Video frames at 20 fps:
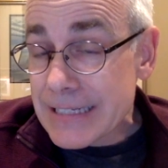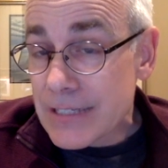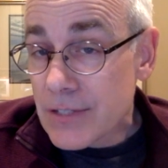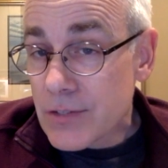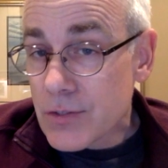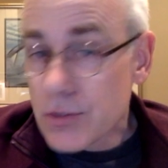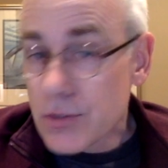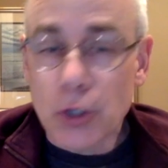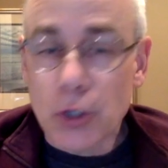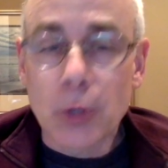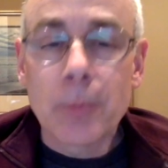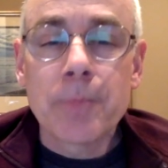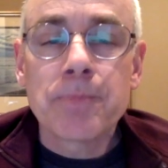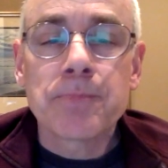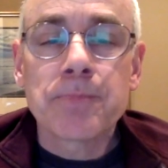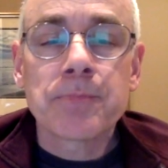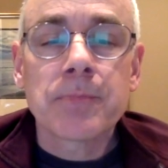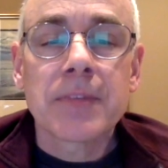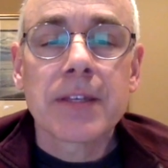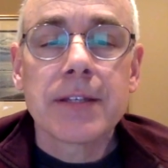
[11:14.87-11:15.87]
So
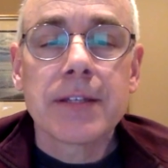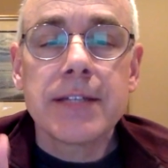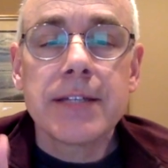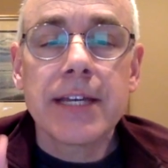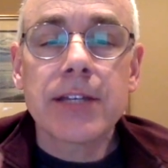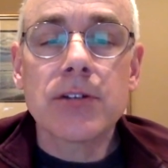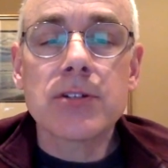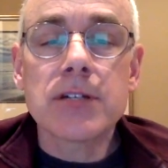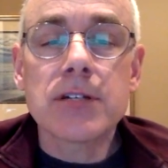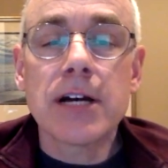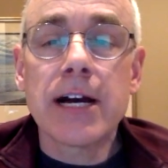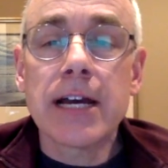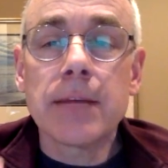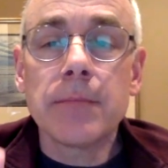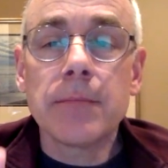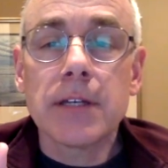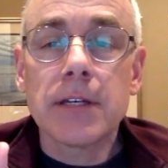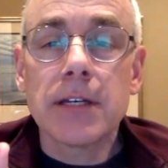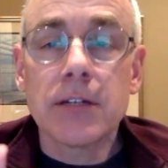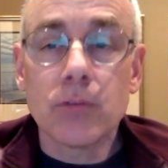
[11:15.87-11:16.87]
take your
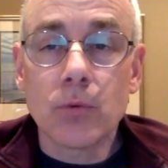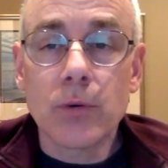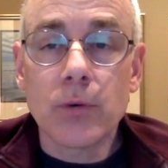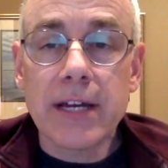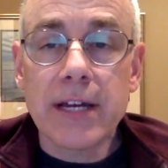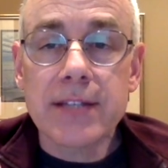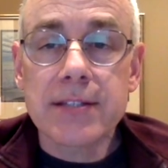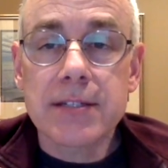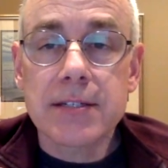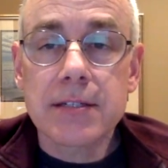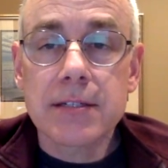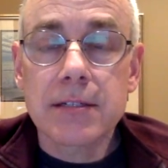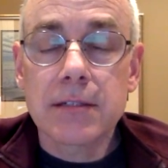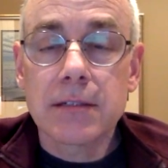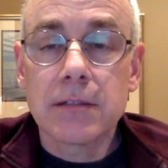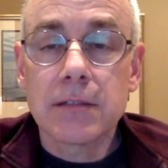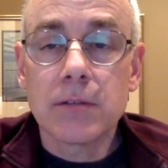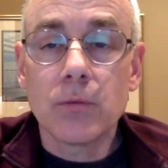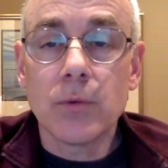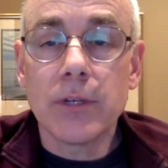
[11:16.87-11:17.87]
time and rest
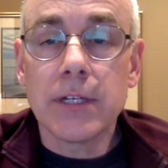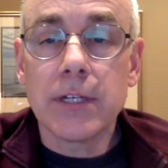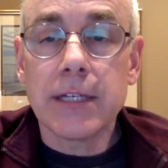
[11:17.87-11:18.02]
when